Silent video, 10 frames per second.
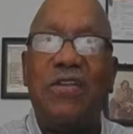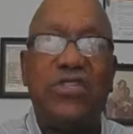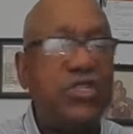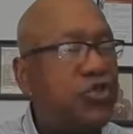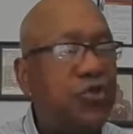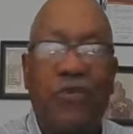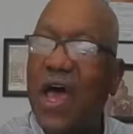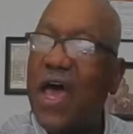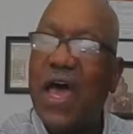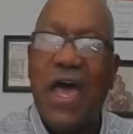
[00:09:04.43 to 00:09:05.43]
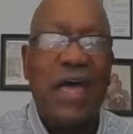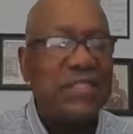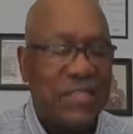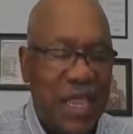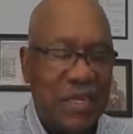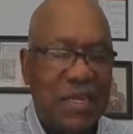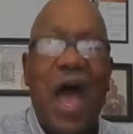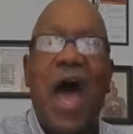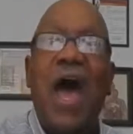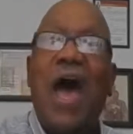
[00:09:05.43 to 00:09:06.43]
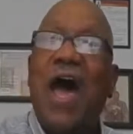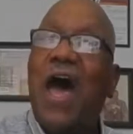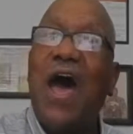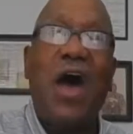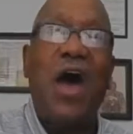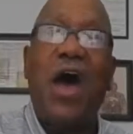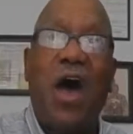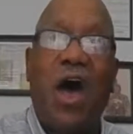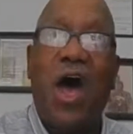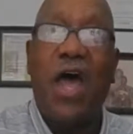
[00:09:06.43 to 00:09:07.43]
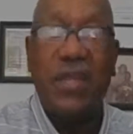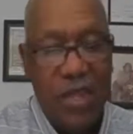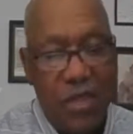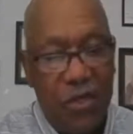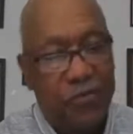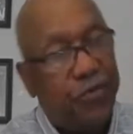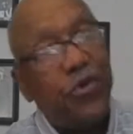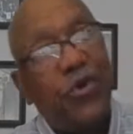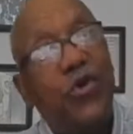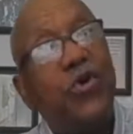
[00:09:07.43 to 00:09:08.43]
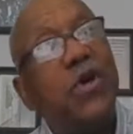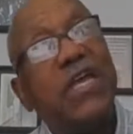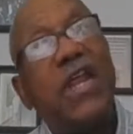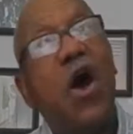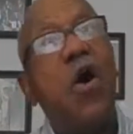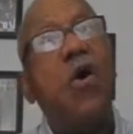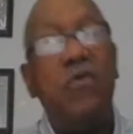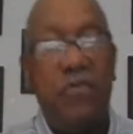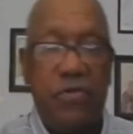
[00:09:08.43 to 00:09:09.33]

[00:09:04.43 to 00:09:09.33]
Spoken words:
to trust in God. Through it all.